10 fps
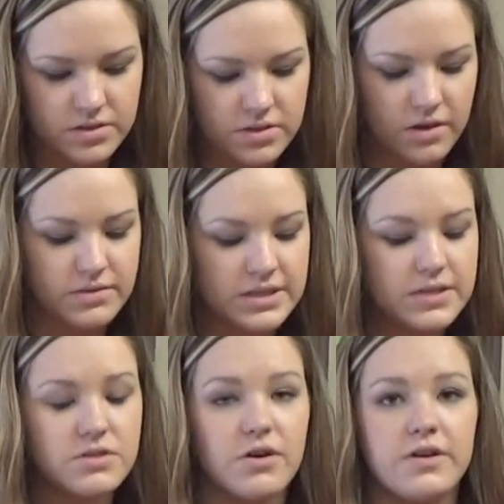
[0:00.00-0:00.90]
So to
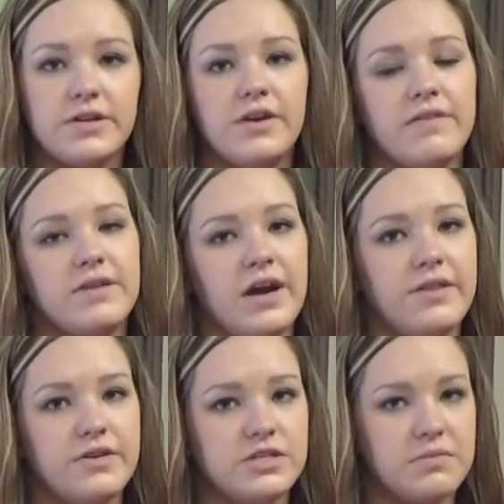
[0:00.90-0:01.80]
get started, you have to
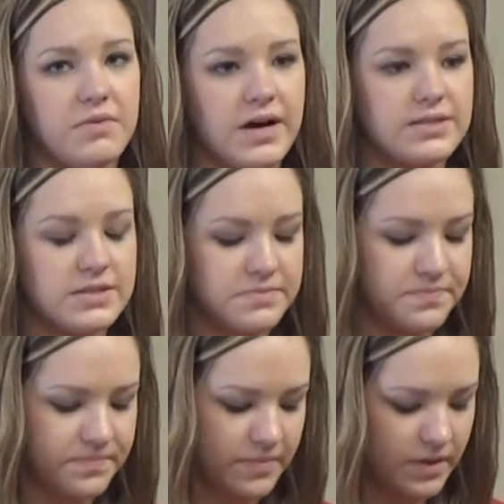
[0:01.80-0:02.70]
gather your supplies.
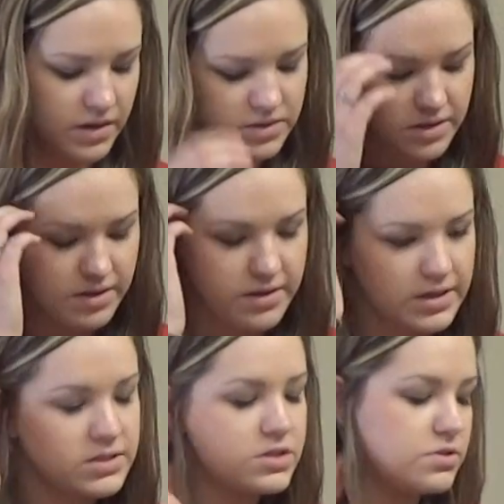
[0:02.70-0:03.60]
So the
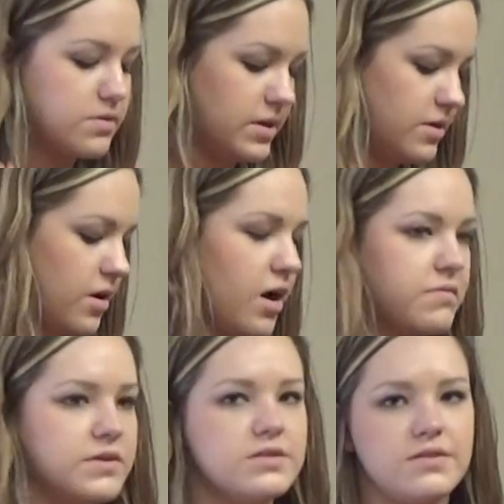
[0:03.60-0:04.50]
things that you'll need are
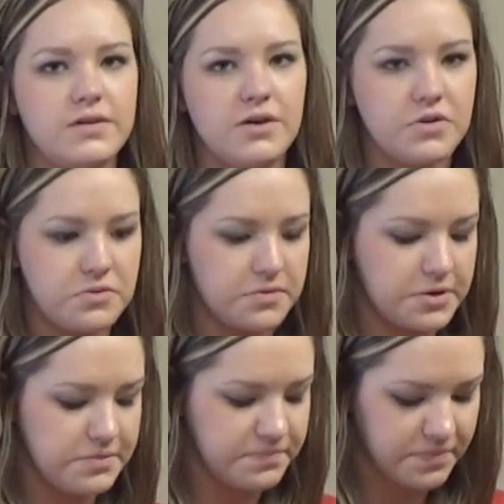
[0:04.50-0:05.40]
obviously a cooler.